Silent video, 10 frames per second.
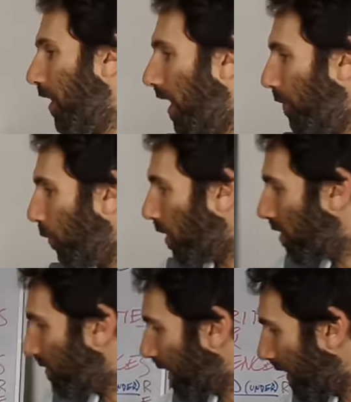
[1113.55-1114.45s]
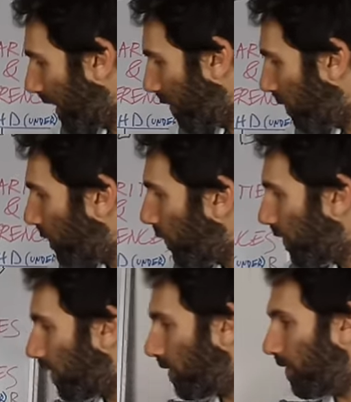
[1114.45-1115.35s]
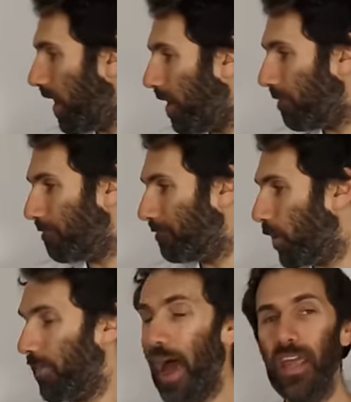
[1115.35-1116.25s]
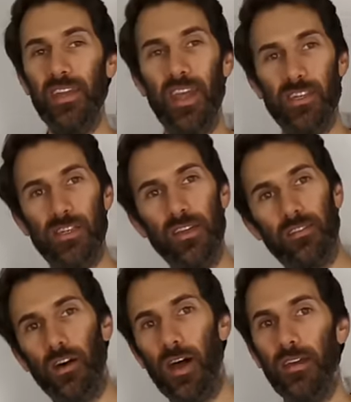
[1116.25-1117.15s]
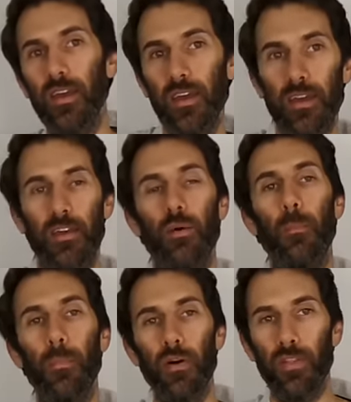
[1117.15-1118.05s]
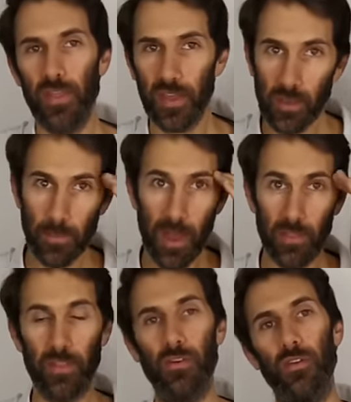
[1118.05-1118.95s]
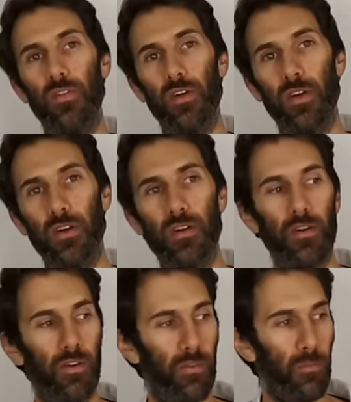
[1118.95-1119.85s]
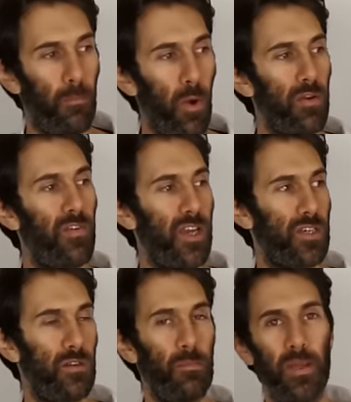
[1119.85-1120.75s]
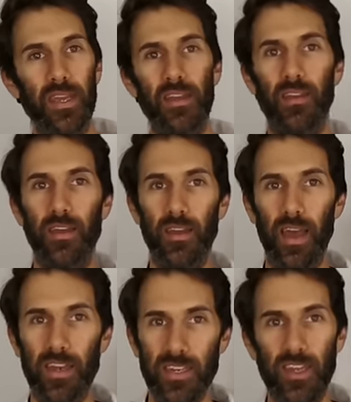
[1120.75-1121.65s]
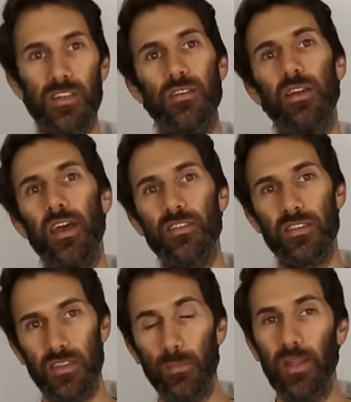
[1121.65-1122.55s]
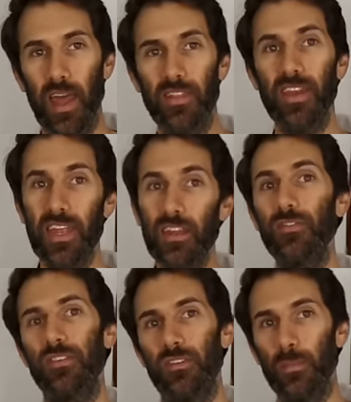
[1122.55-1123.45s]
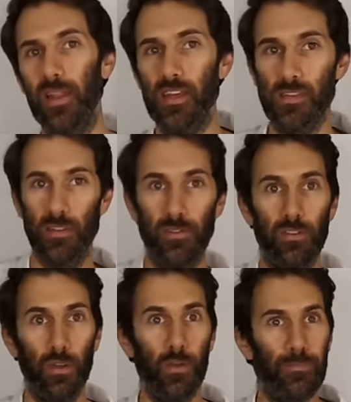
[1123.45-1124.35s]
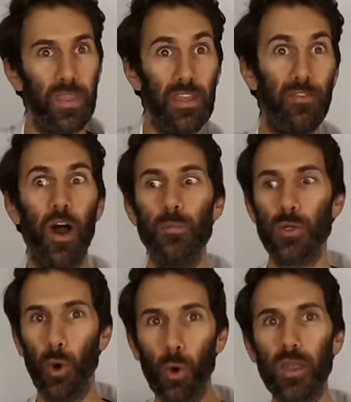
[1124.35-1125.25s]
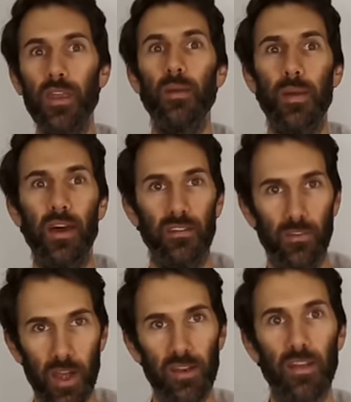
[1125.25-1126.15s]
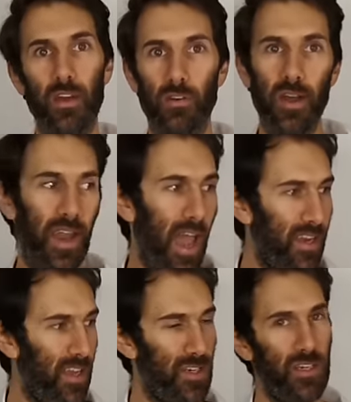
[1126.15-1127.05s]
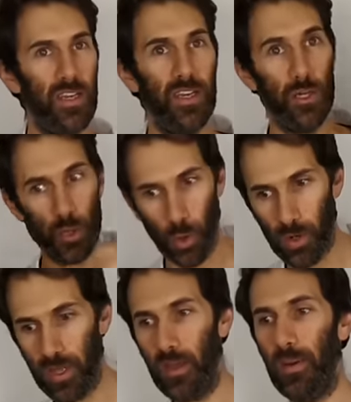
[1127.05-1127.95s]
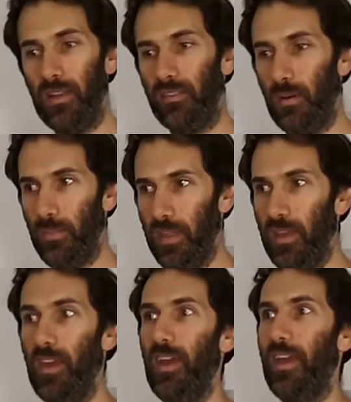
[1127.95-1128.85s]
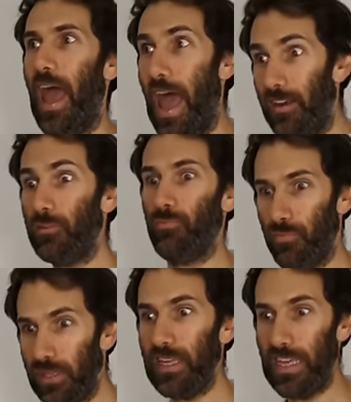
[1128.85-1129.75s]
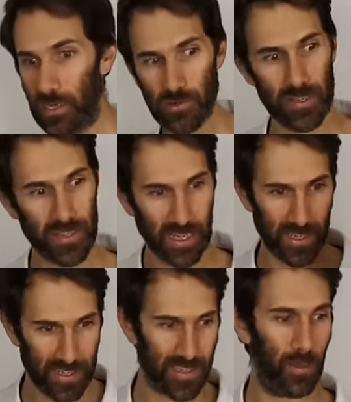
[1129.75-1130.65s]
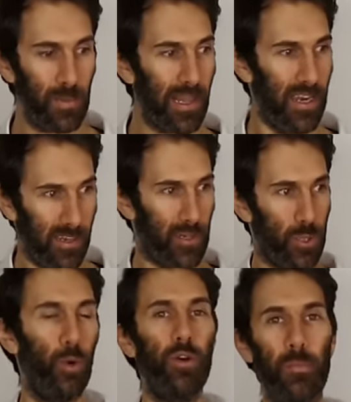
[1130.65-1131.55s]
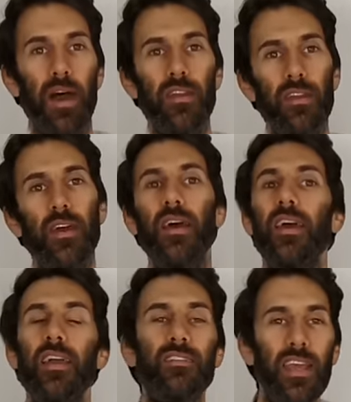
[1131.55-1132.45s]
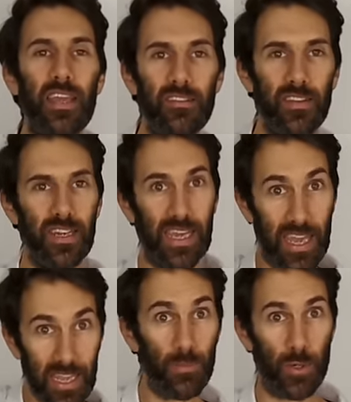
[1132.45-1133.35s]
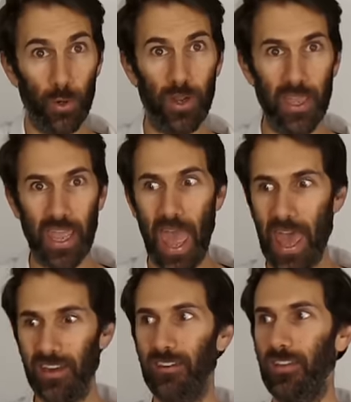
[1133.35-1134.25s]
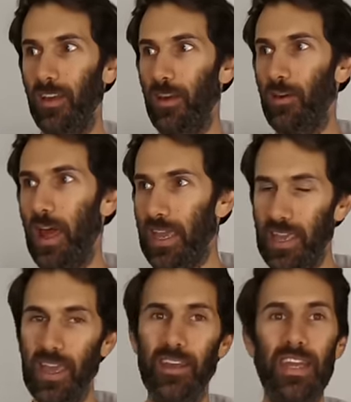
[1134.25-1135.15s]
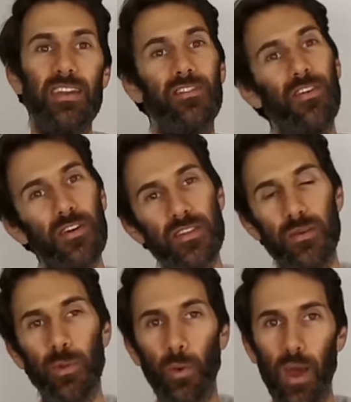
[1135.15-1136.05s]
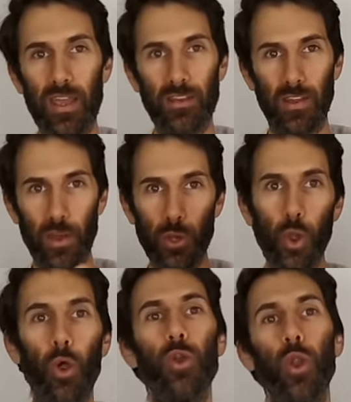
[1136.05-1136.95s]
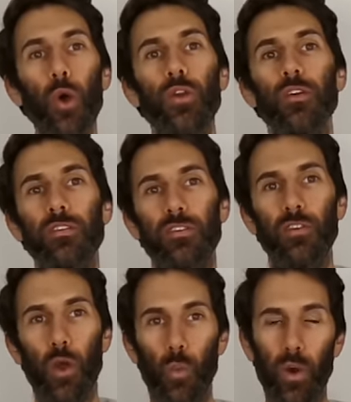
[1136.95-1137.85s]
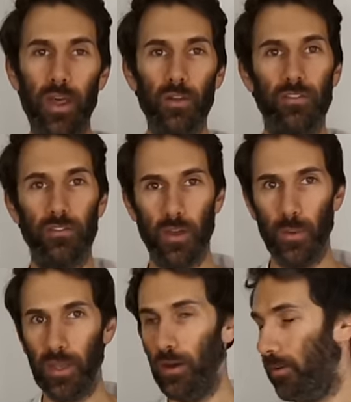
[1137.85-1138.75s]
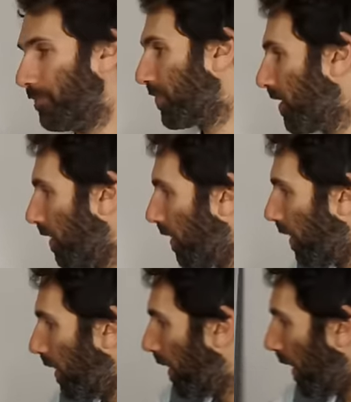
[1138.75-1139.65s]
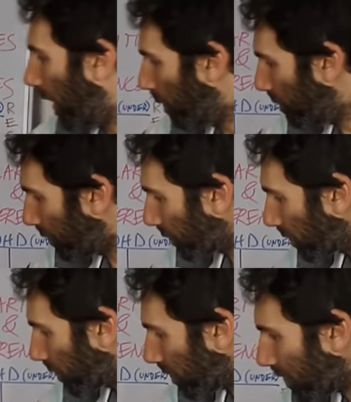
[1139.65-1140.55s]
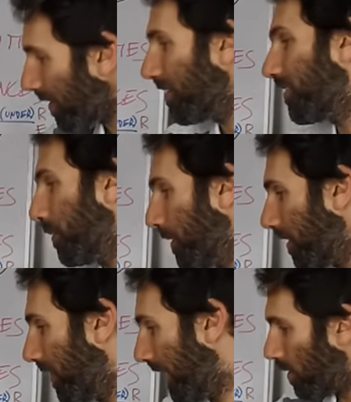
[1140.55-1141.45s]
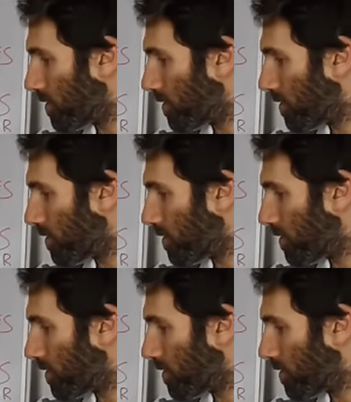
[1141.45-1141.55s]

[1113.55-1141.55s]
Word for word: Um, whereas again, for the um, on the ADHD side, think about the the motivation being attention and stimu- and the need for stimulation. So if I'm talking about right, right, ADHD, talking about something, and it's really interesting and stimulating to talk about it, it's easy to keep talking and again in a very similar way not notice what else is going on. Um, similar thing.